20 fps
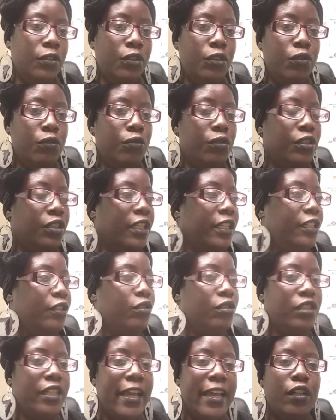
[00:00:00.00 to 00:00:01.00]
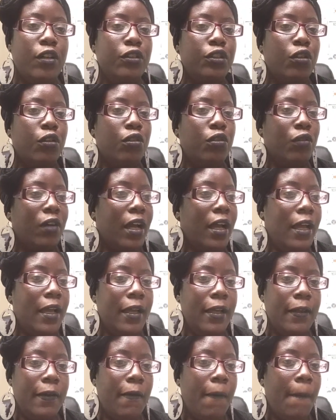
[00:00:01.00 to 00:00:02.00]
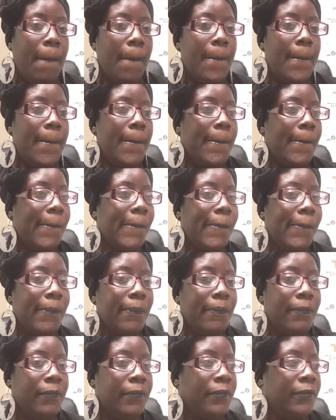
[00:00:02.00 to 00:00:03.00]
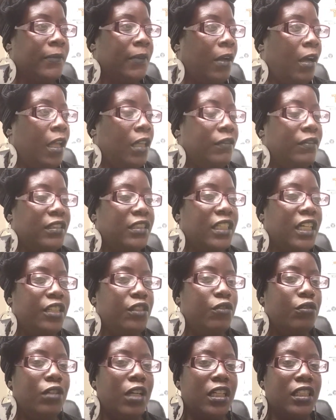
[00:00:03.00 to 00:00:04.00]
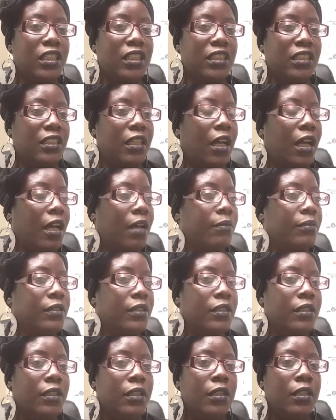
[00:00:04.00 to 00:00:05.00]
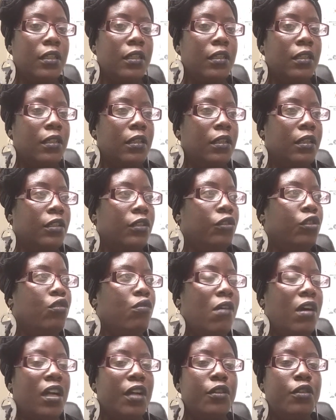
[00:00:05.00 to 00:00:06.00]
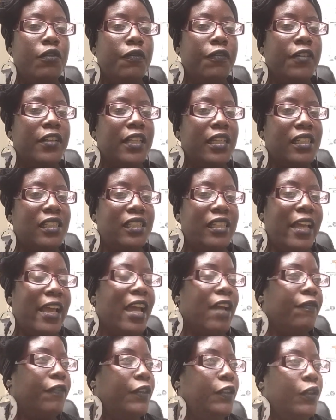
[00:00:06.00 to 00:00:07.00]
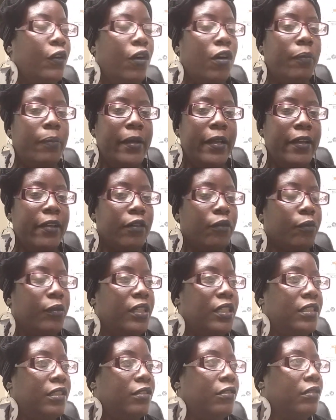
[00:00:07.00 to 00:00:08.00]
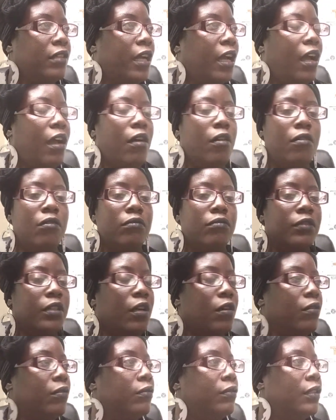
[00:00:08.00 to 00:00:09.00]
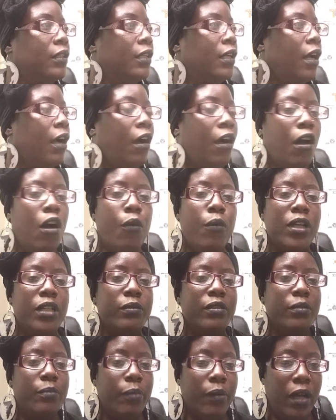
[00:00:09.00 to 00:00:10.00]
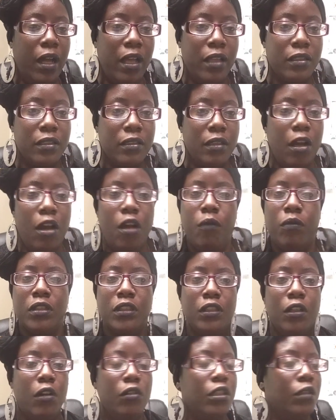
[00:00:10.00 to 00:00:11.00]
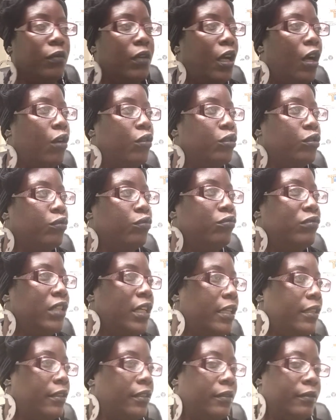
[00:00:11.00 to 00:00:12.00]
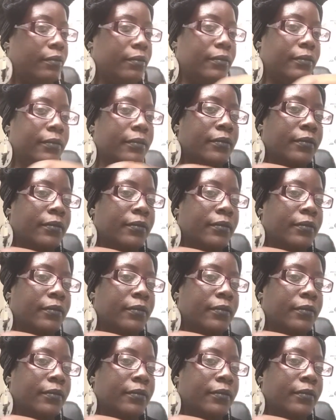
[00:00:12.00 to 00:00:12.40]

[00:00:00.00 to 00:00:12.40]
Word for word: You stand on your grind. All of a sudden, you done stopped. You woke up, you feeling sad for no apparent reason. You're like, I don't know. I don't want to be bothered. I don't want to go nowhere. I don't do nothing.